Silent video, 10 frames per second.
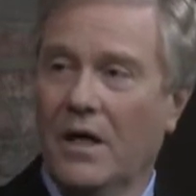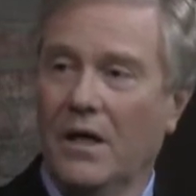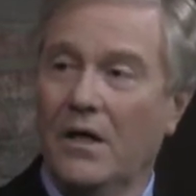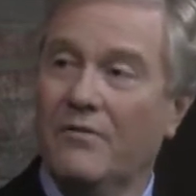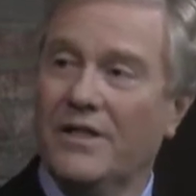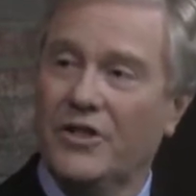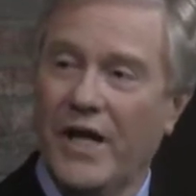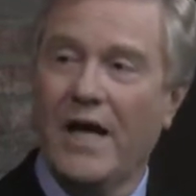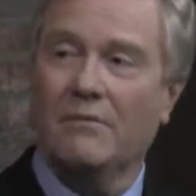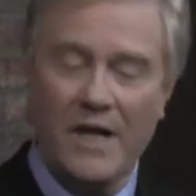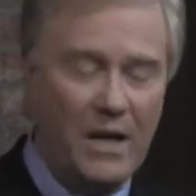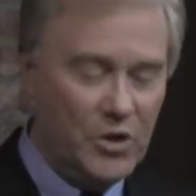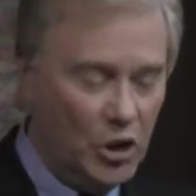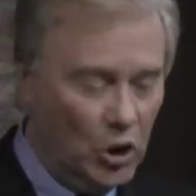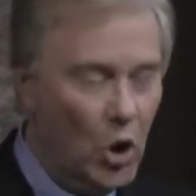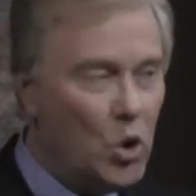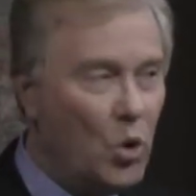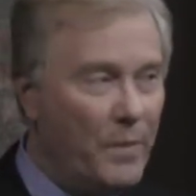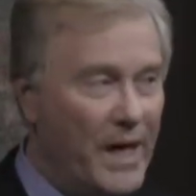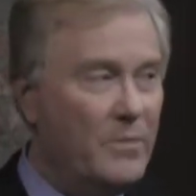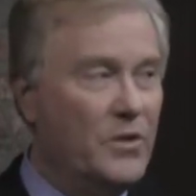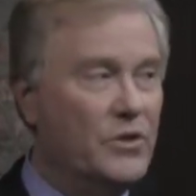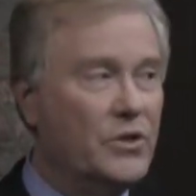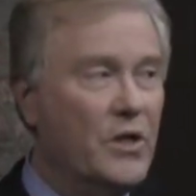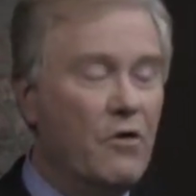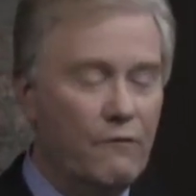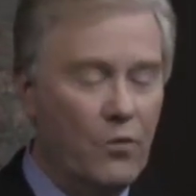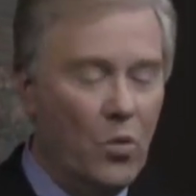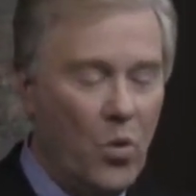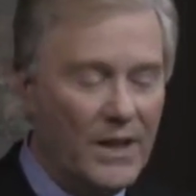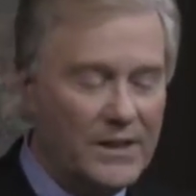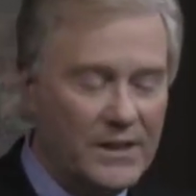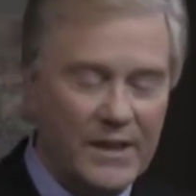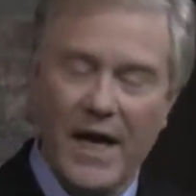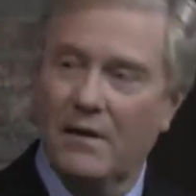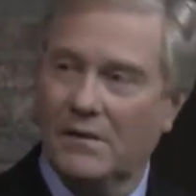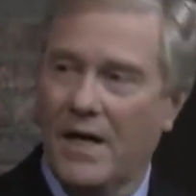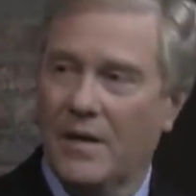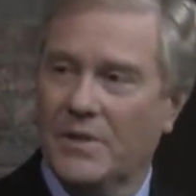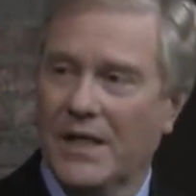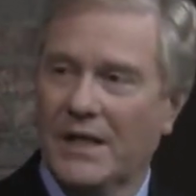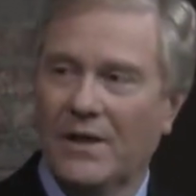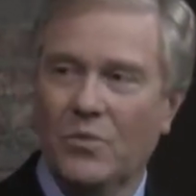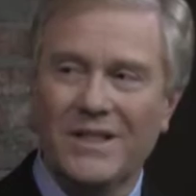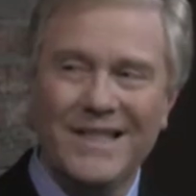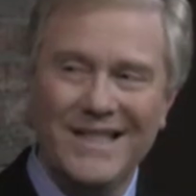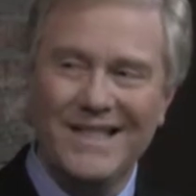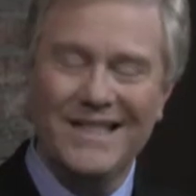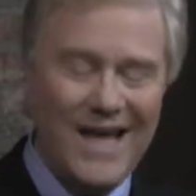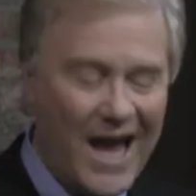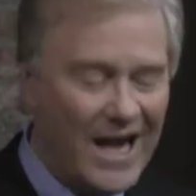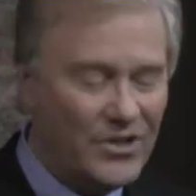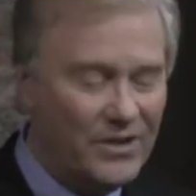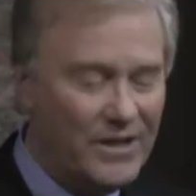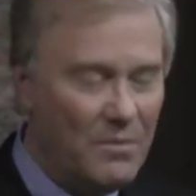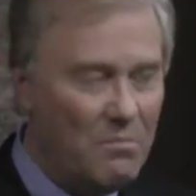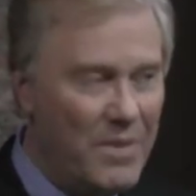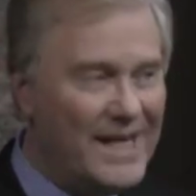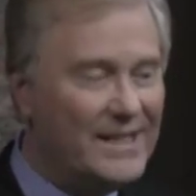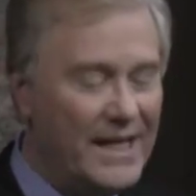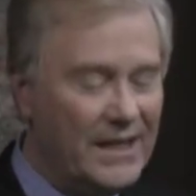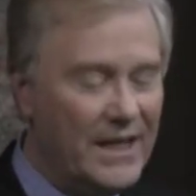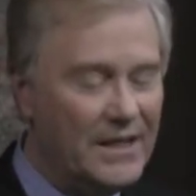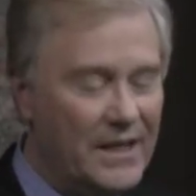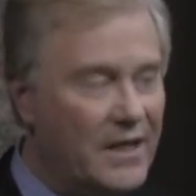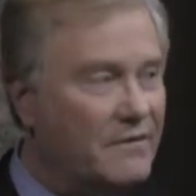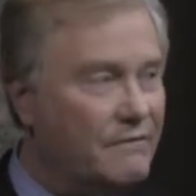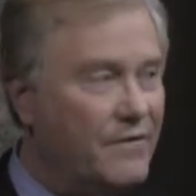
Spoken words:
here in the Seattle Times in local papers for what the Seattle Times headline was, and this is actually the best headline that I could